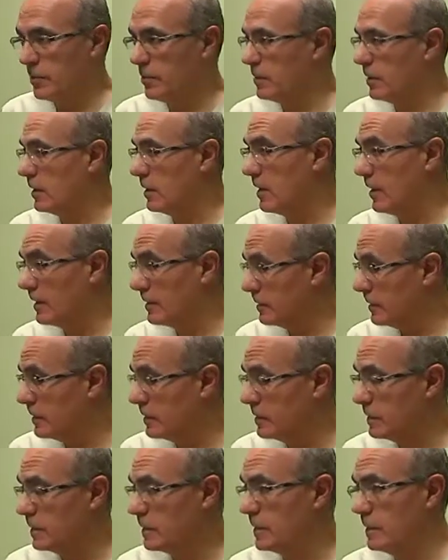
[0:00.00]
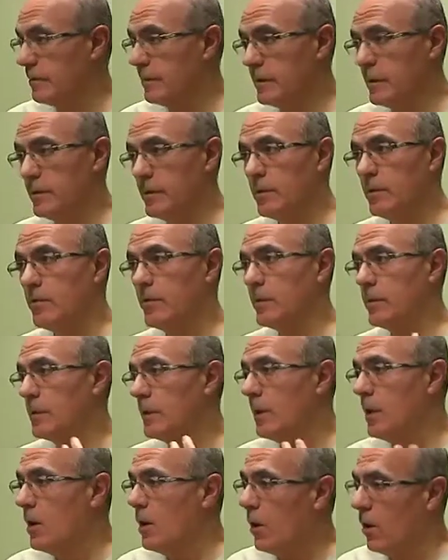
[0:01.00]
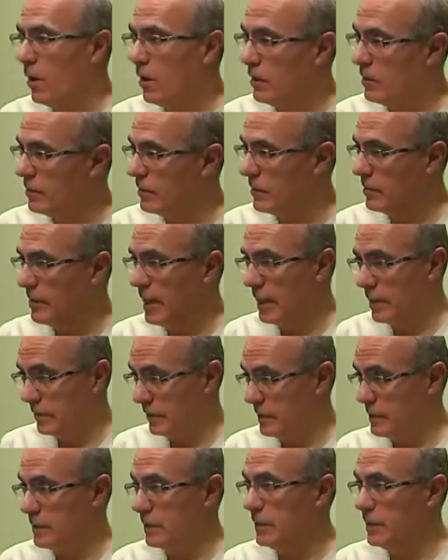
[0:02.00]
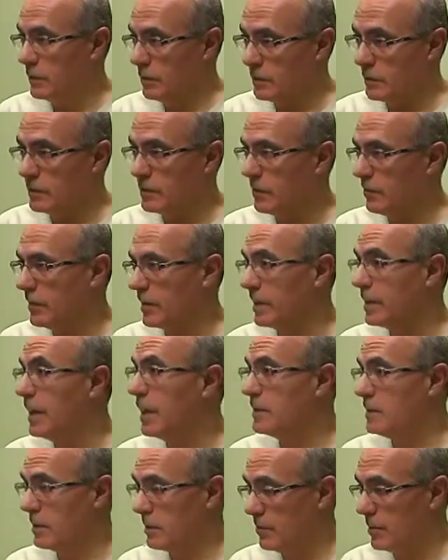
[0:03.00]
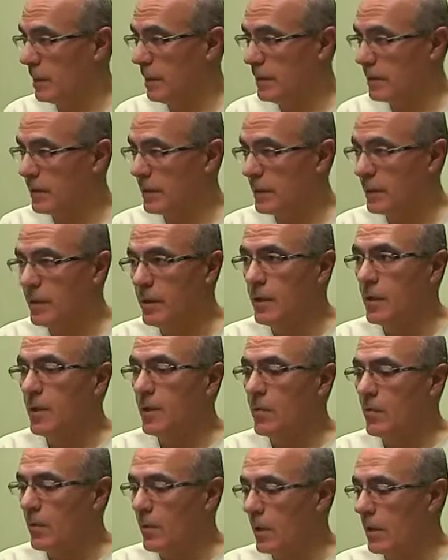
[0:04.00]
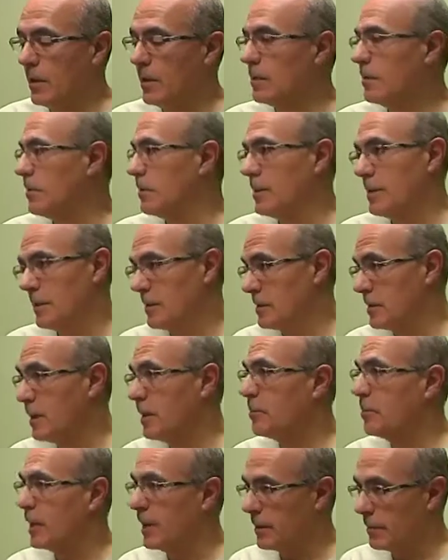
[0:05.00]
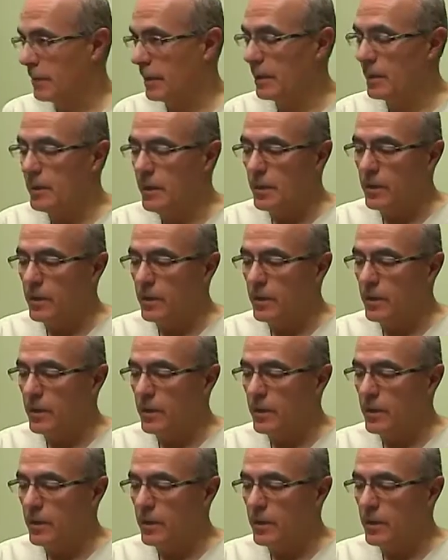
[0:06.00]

with light sensitivity, with all of the manifestations of a classic migraine, while it is not migraine.